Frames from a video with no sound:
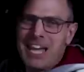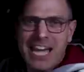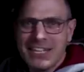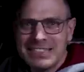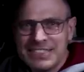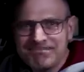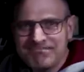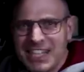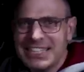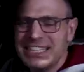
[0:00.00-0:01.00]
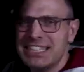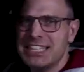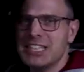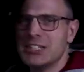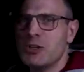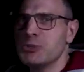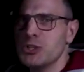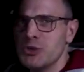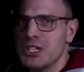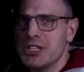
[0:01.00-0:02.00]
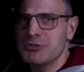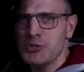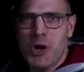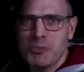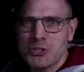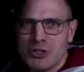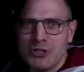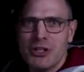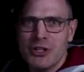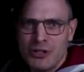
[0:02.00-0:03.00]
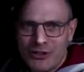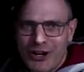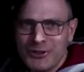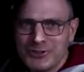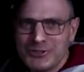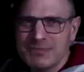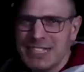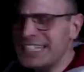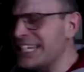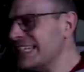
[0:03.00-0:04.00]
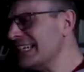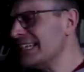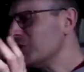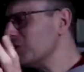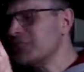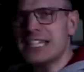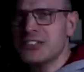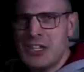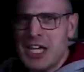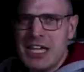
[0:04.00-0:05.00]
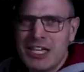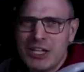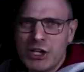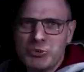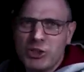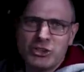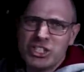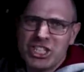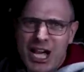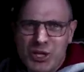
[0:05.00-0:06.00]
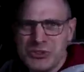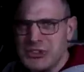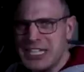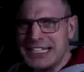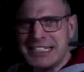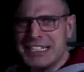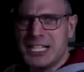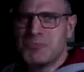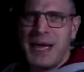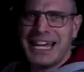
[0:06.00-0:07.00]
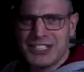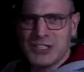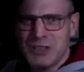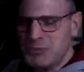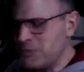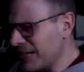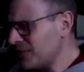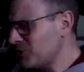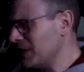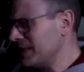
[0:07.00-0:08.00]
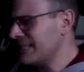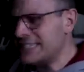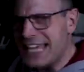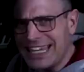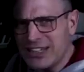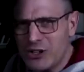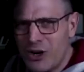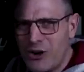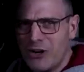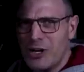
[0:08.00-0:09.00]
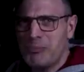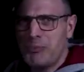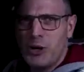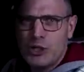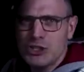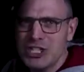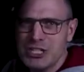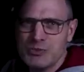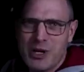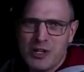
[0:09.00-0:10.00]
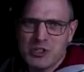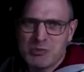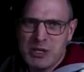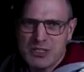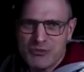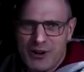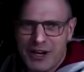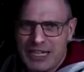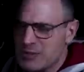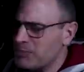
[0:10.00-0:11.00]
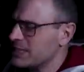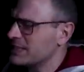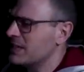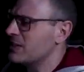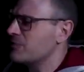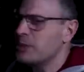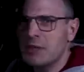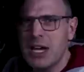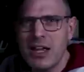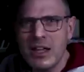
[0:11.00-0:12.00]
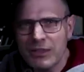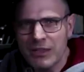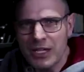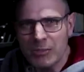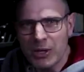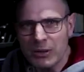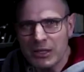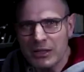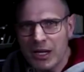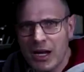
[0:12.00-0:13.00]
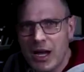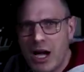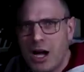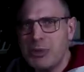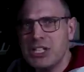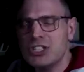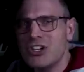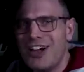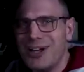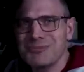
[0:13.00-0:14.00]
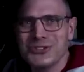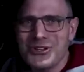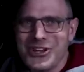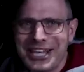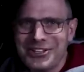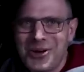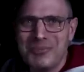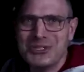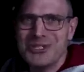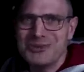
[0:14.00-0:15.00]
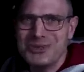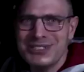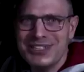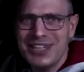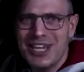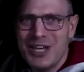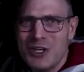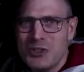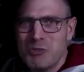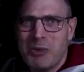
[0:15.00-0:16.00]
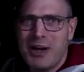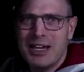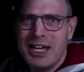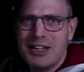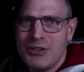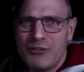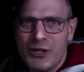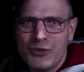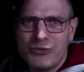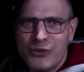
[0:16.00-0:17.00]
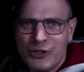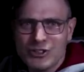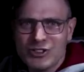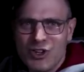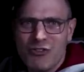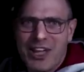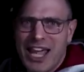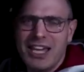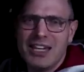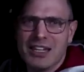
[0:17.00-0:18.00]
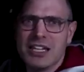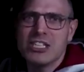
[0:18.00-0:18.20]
And I didn't get the opportunity to option her out. Yeah, don't get, you know, don't shout. Get back to it. The second car I purchased without specifying it myself. But think about it. How many times do you get the opportunity to buy the very first of any